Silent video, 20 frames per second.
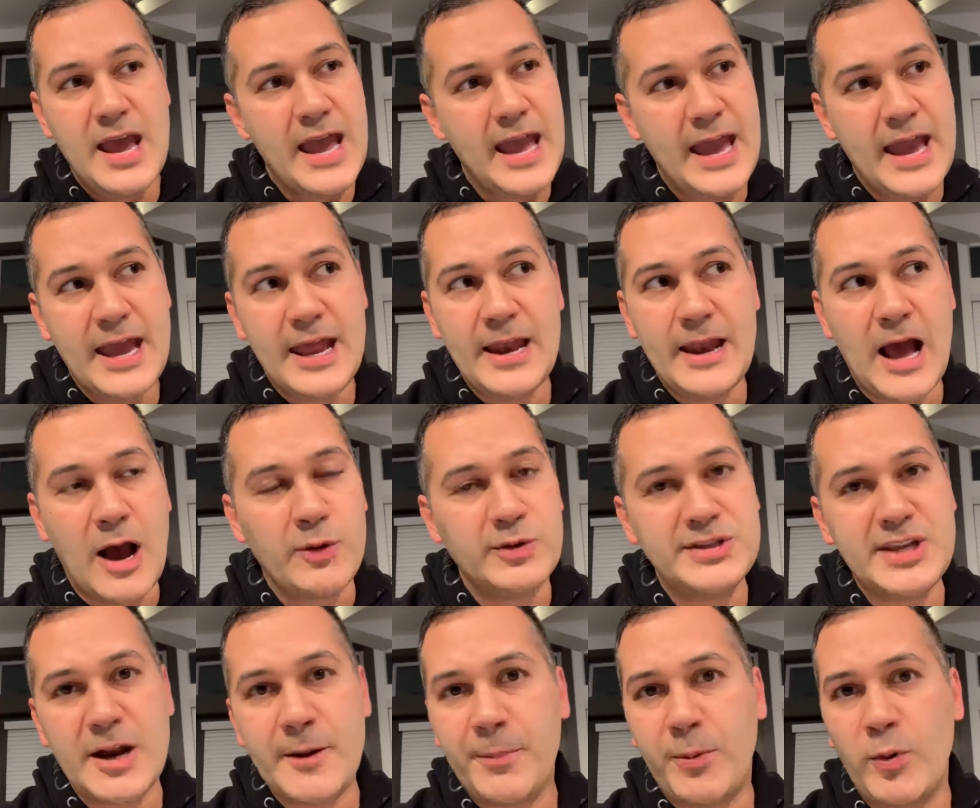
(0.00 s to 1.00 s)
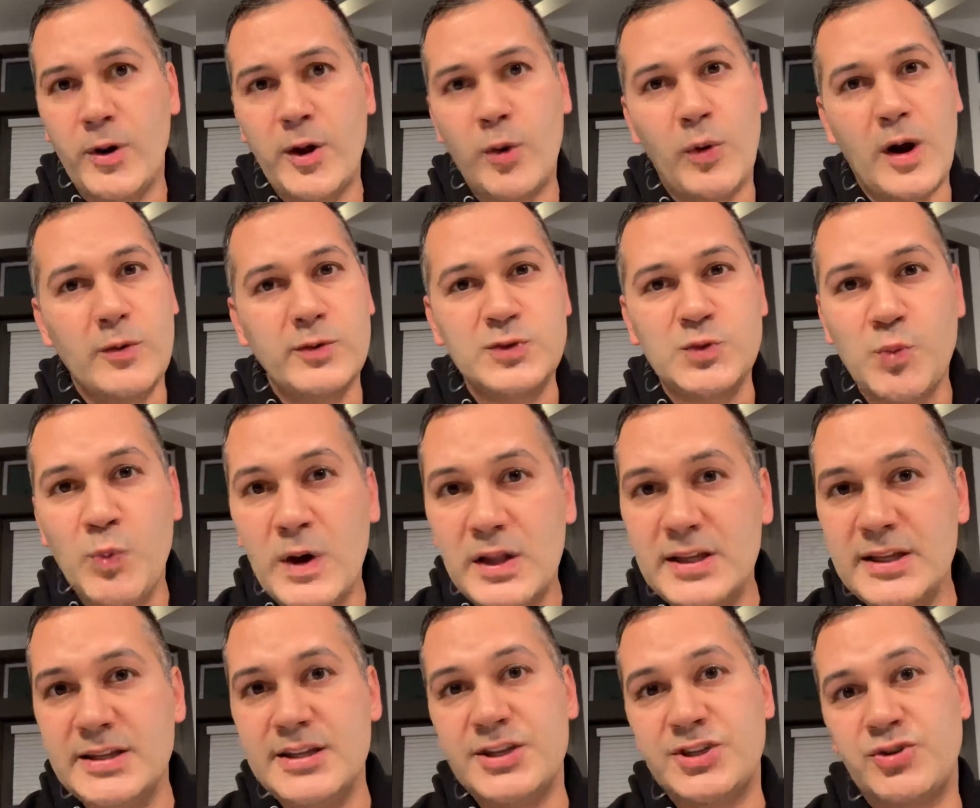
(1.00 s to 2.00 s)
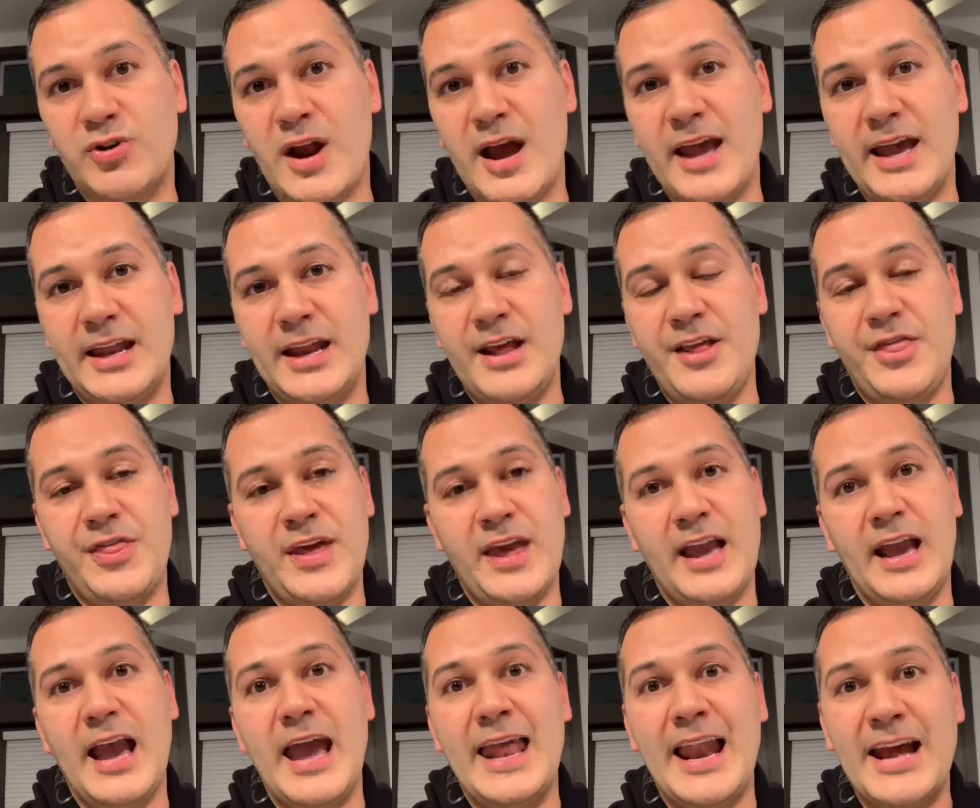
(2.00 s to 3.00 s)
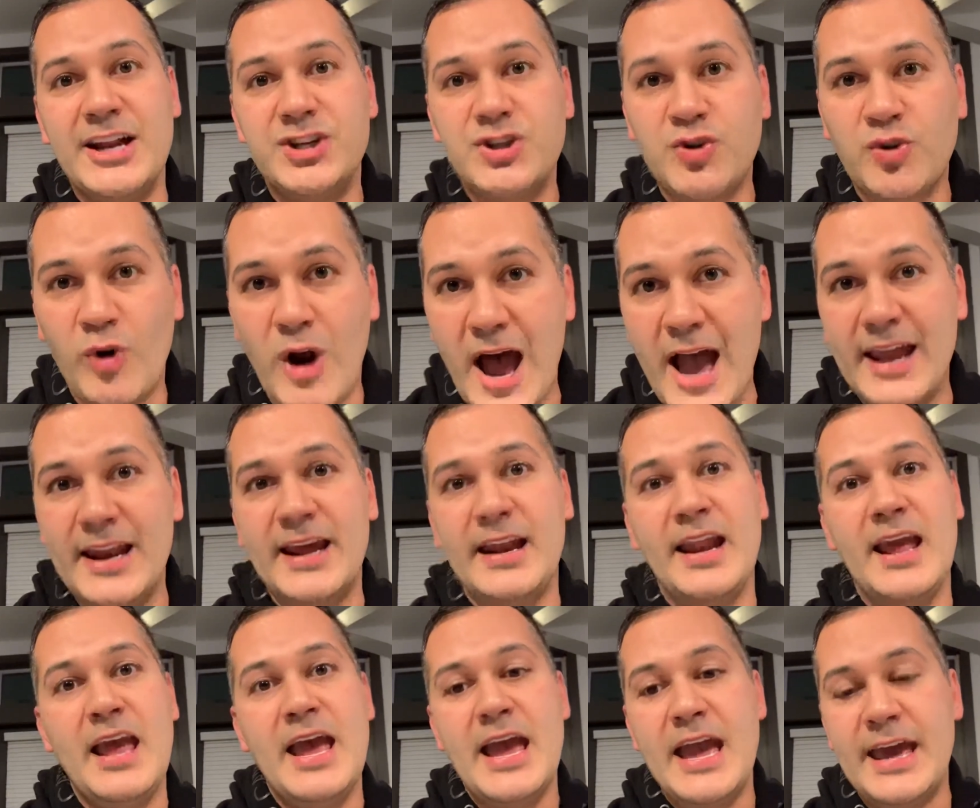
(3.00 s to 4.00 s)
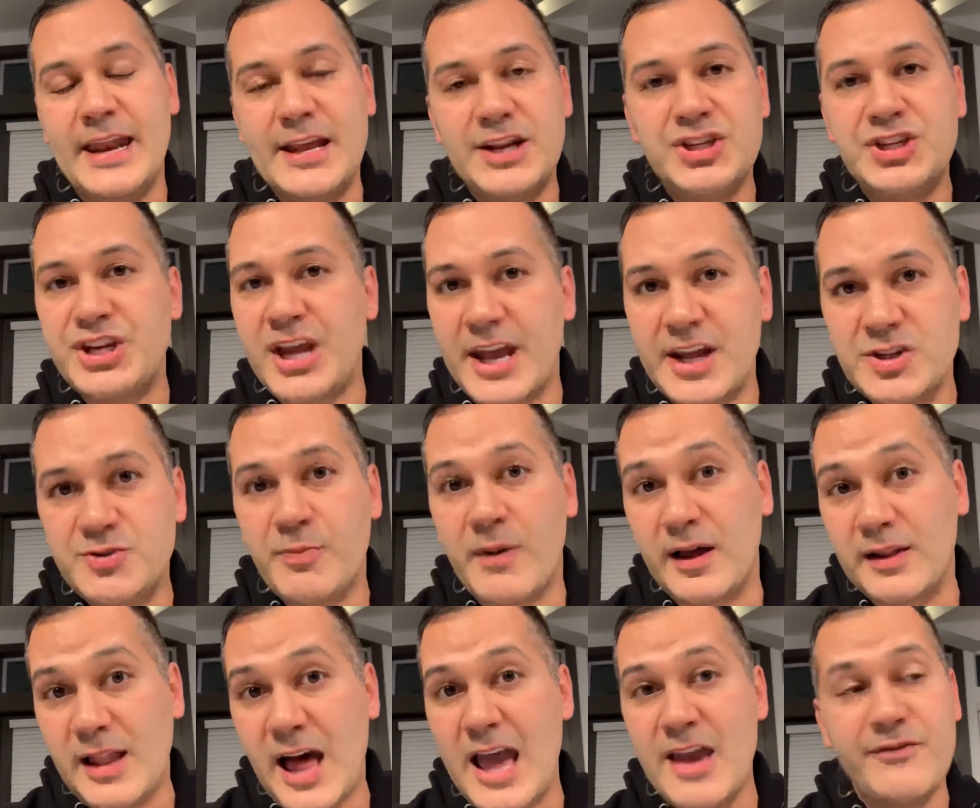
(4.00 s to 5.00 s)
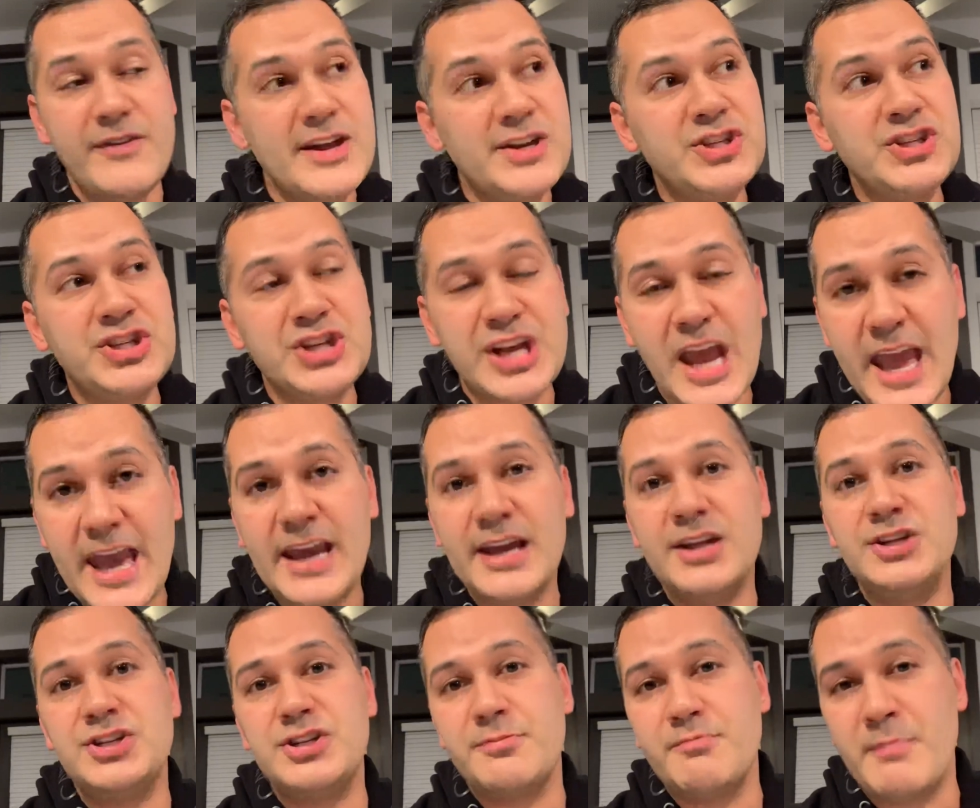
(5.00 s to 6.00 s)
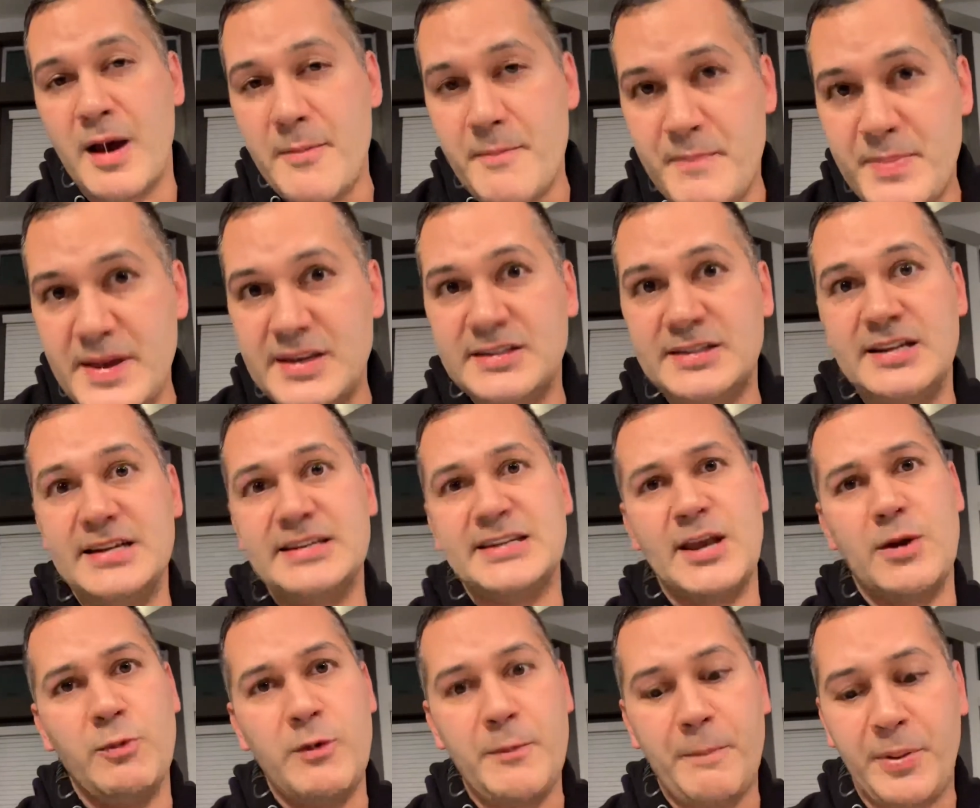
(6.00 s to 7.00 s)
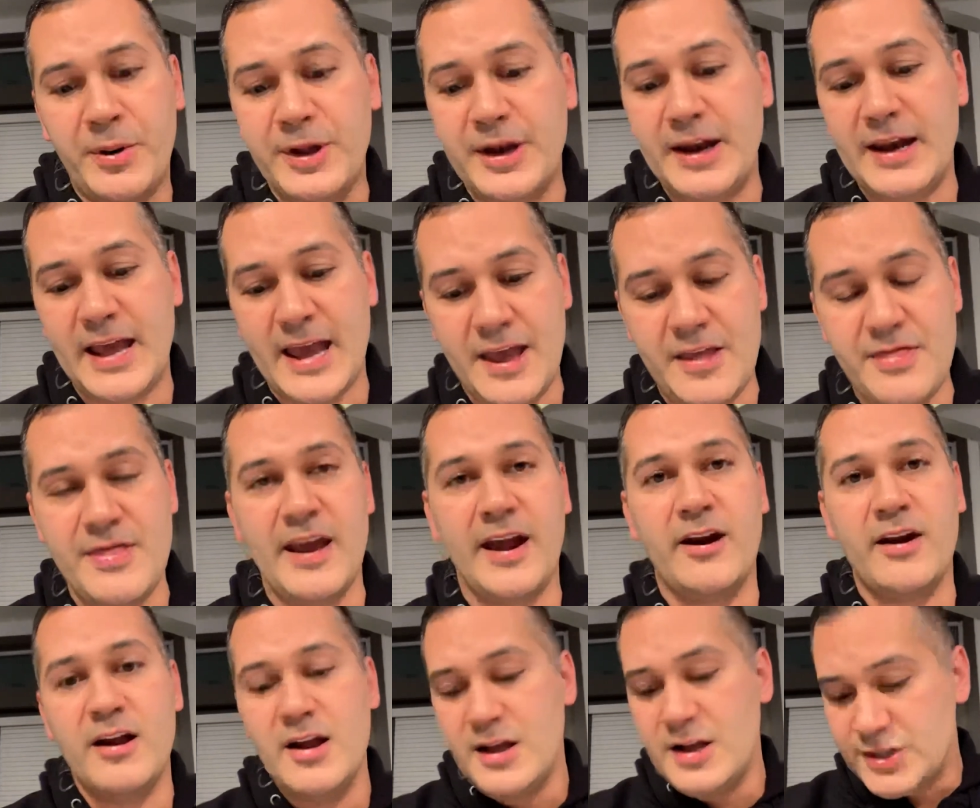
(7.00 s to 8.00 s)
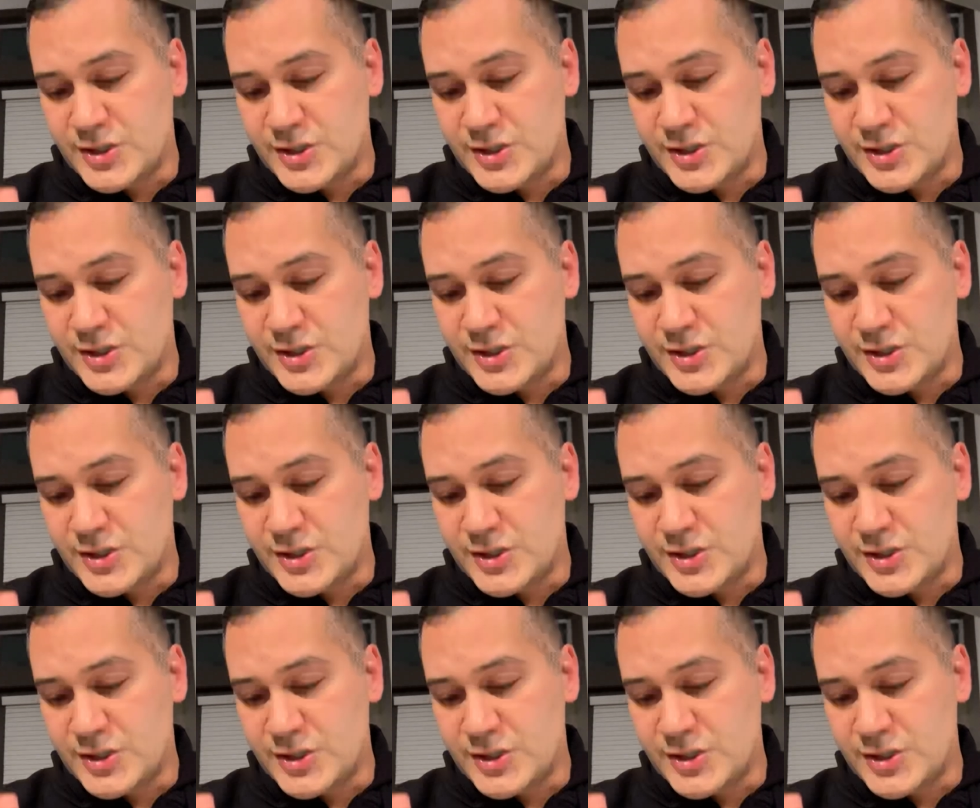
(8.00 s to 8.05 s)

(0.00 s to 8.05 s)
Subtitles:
And I was at a point where I was willing to try anything, and I tried it, and it changed my life. It changed my business, and we put it in there.